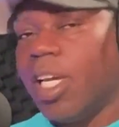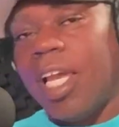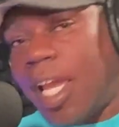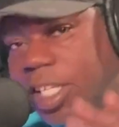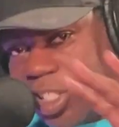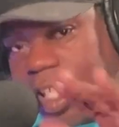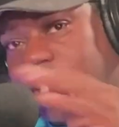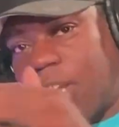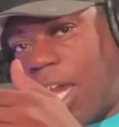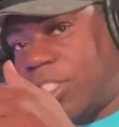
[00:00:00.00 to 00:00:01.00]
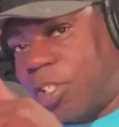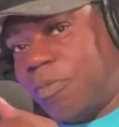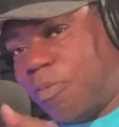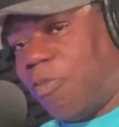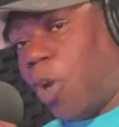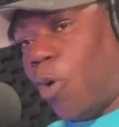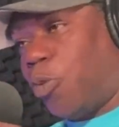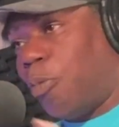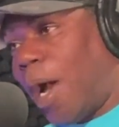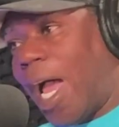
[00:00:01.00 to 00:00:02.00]
His shit has to flow through
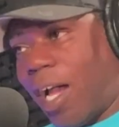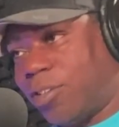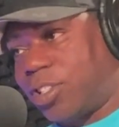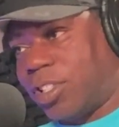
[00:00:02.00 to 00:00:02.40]
my house